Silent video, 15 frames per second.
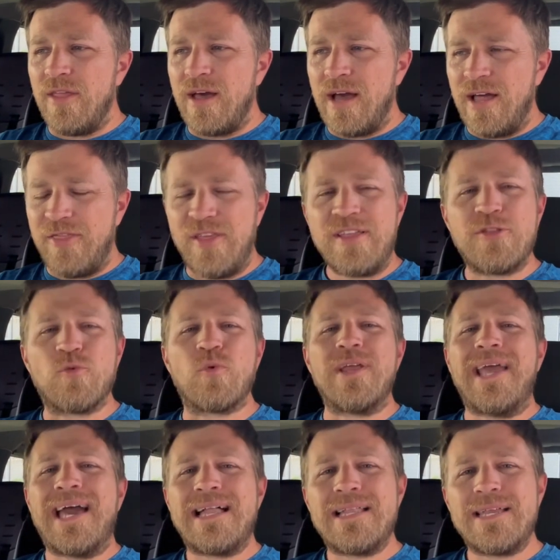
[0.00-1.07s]
I think the
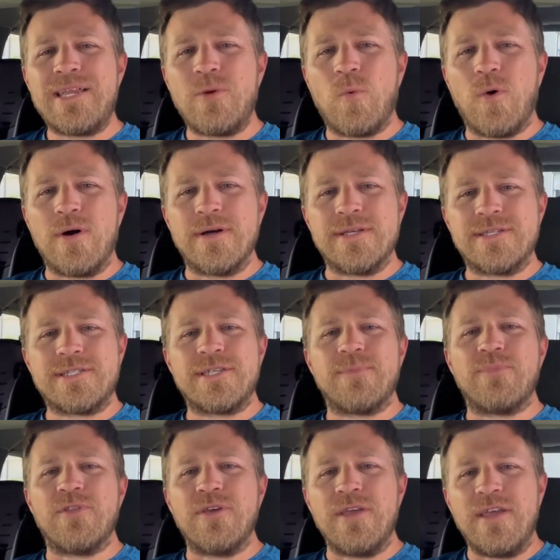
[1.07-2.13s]
reality was
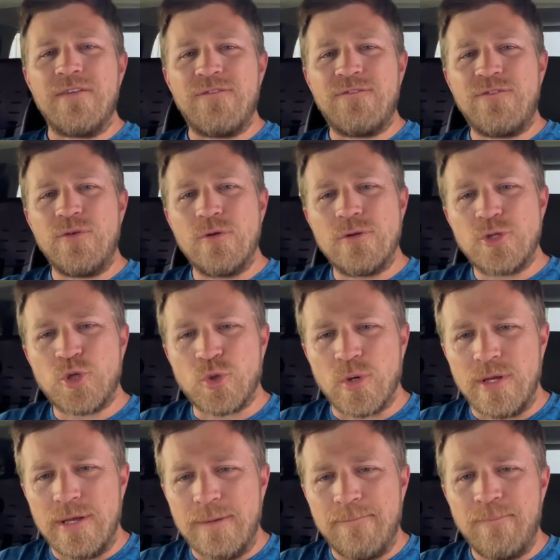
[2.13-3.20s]
the fuel
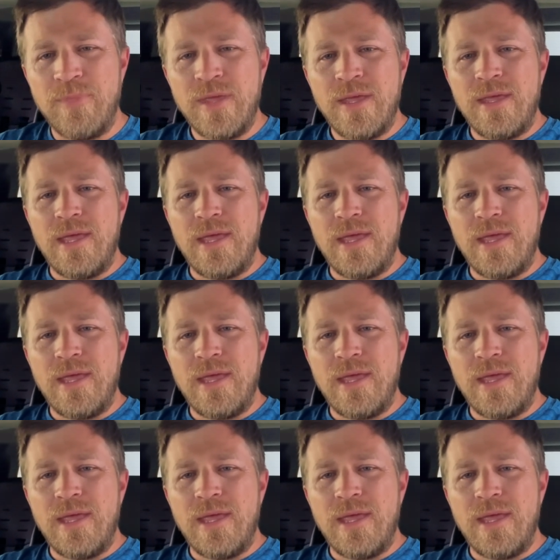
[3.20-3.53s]
trim,